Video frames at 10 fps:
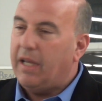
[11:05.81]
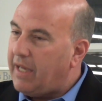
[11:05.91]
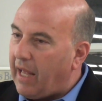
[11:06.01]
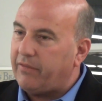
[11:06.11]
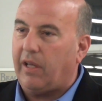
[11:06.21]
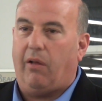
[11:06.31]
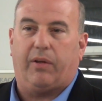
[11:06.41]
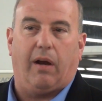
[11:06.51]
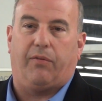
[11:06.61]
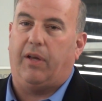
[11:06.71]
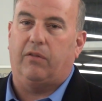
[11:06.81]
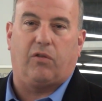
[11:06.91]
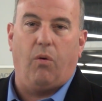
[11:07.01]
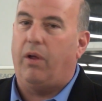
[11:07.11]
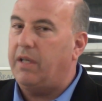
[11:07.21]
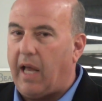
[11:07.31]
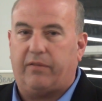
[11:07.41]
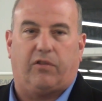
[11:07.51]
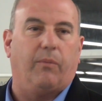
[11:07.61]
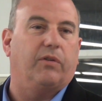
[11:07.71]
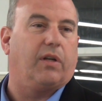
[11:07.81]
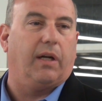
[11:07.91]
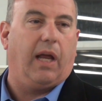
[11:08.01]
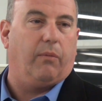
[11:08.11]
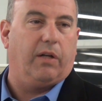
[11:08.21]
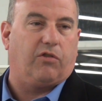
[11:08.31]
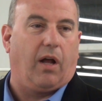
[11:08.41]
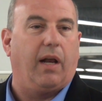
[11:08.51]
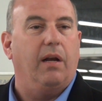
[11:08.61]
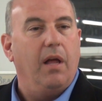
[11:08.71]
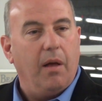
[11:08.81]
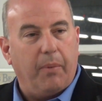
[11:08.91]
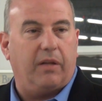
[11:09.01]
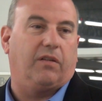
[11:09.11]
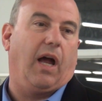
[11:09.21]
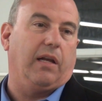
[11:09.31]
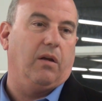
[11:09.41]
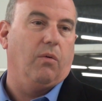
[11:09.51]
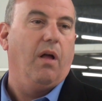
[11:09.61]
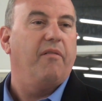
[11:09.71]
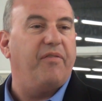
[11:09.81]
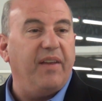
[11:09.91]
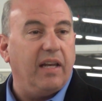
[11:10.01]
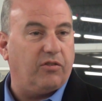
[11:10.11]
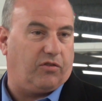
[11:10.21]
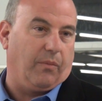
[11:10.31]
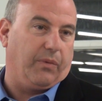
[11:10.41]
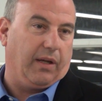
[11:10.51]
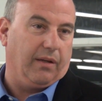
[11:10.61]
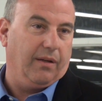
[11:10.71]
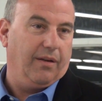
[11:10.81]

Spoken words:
Yes, the healthcare thing is cool, and yes, someone's going to get rich on it, but it's not you. Finish something.